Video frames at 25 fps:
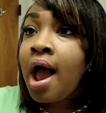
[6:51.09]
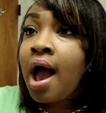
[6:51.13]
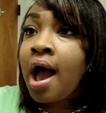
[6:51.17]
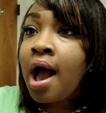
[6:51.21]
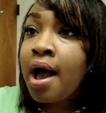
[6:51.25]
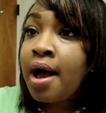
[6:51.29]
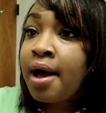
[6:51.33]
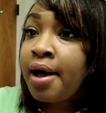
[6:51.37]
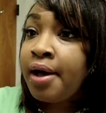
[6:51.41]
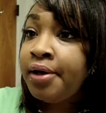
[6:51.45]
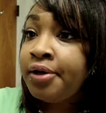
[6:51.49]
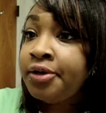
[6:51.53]

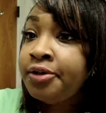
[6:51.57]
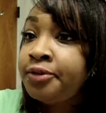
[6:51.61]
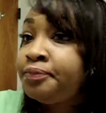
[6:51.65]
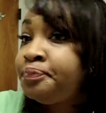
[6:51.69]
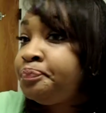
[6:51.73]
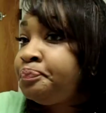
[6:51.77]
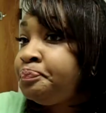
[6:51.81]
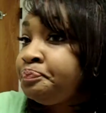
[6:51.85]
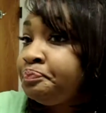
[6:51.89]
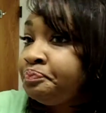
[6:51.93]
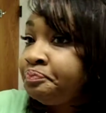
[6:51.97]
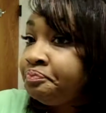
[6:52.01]

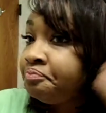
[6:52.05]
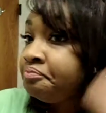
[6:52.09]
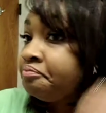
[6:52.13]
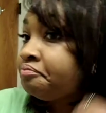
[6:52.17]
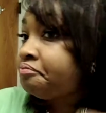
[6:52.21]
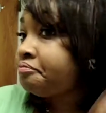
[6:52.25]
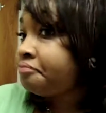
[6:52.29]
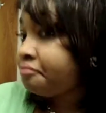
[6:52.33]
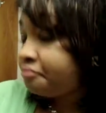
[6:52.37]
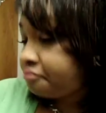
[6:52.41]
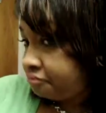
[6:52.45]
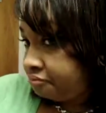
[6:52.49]
Um,
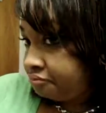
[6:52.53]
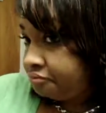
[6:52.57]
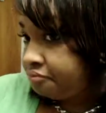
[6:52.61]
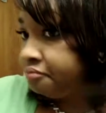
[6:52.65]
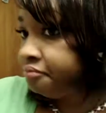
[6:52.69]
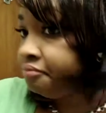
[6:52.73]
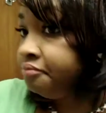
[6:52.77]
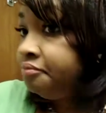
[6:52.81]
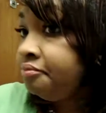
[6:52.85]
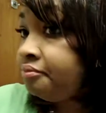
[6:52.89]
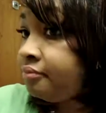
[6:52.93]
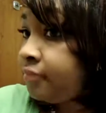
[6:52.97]

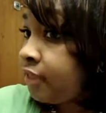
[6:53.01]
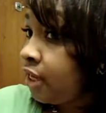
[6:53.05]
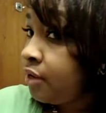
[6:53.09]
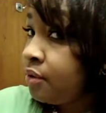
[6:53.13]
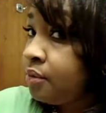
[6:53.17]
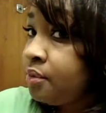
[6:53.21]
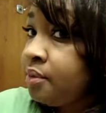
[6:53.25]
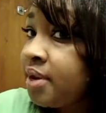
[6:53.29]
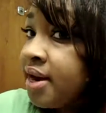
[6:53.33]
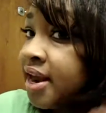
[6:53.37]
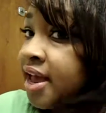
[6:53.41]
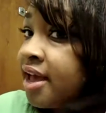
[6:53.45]

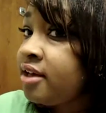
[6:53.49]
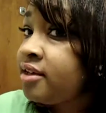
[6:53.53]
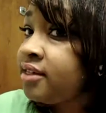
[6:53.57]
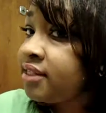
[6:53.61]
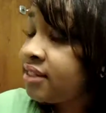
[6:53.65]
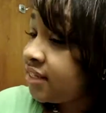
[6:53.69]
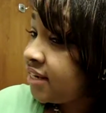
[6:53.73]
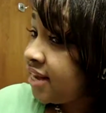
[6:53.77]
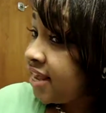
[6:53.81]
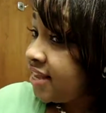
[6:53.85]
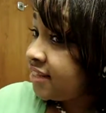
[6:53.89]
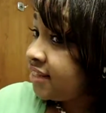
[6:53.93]
what else?
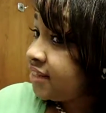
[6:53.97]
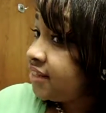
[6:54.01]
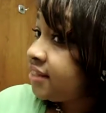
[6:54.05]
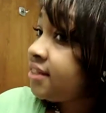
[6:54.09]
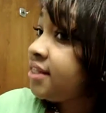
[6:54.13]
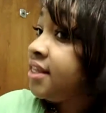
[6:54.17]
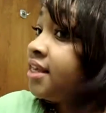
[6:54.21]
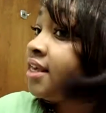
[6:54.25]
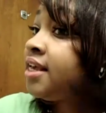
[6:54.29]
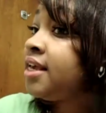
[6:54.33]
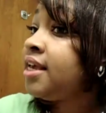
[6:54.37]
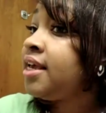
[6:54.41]
Let's
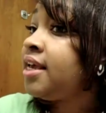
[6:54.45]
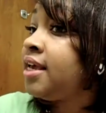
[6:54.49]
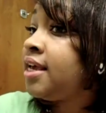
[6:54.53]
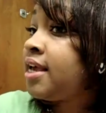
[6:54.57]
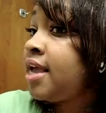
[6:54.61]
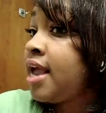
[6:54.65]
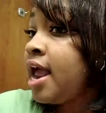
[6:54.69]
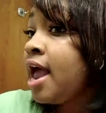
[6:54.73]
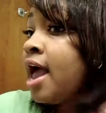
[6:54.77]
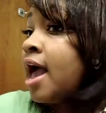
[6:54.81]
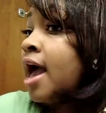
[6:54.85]
see.